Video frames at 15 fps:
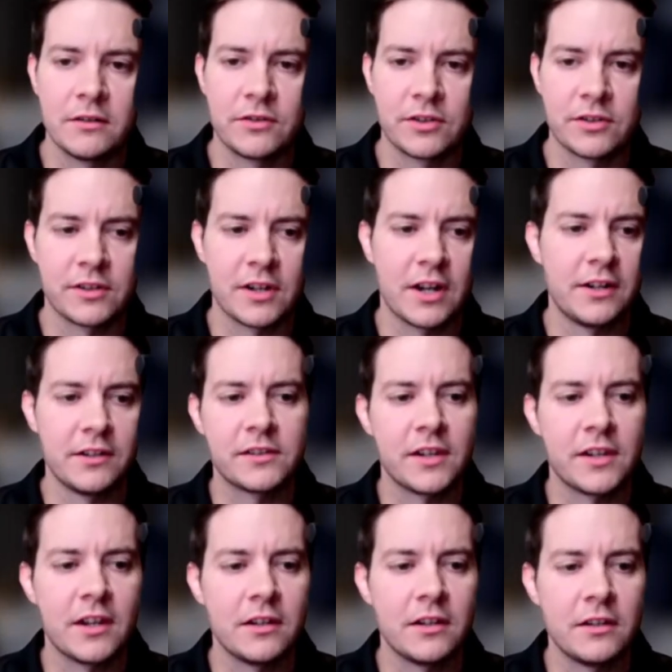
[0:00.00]
Just
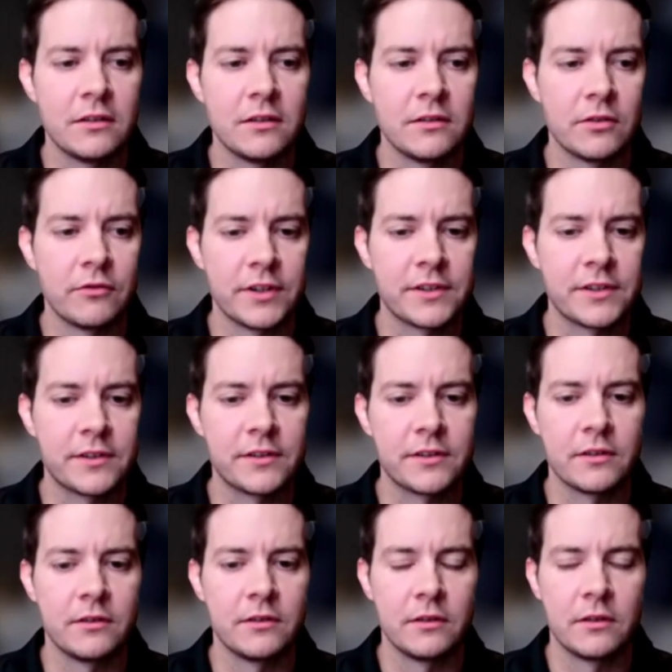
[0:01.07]
understanding the
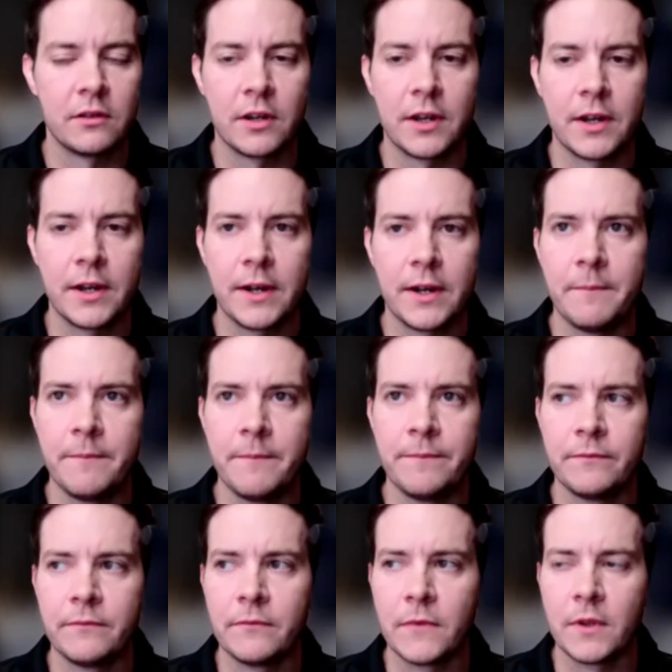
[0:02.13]
risks, um,
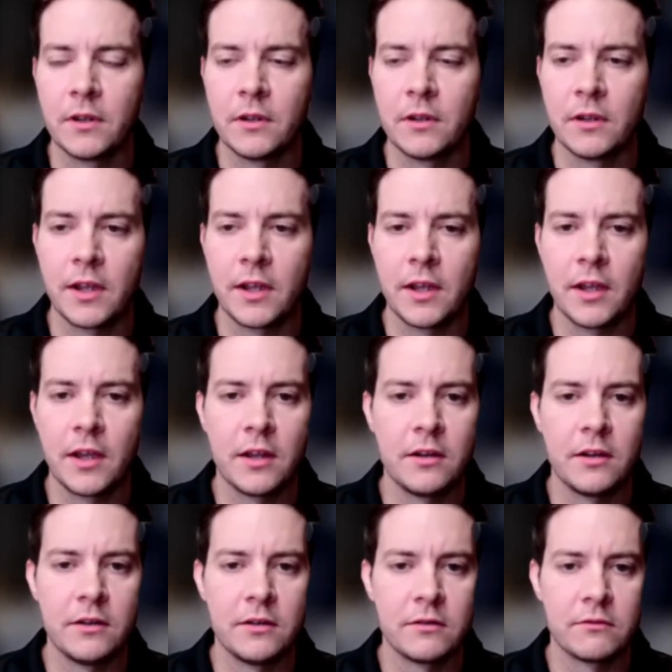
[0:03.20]

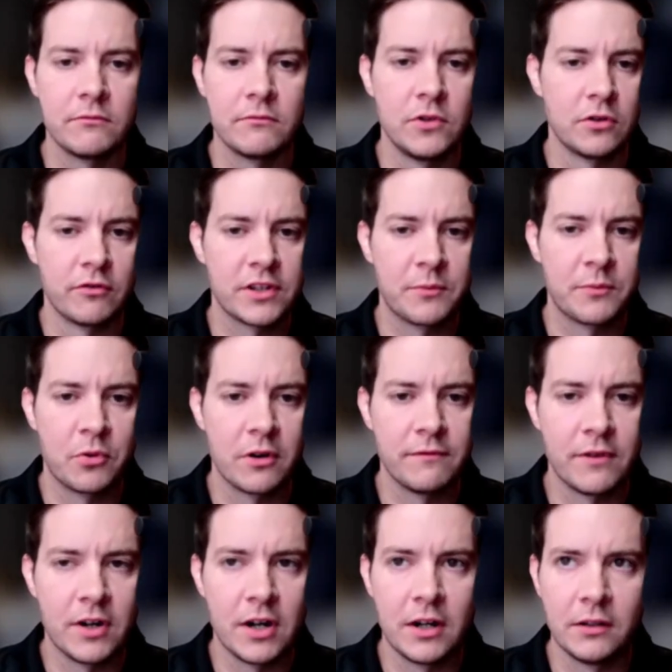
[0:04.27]
and your risk
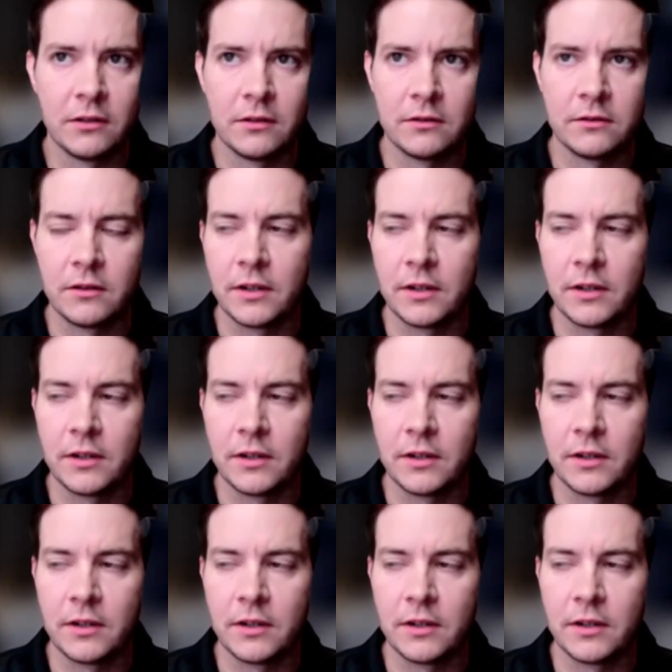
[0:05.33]
profile.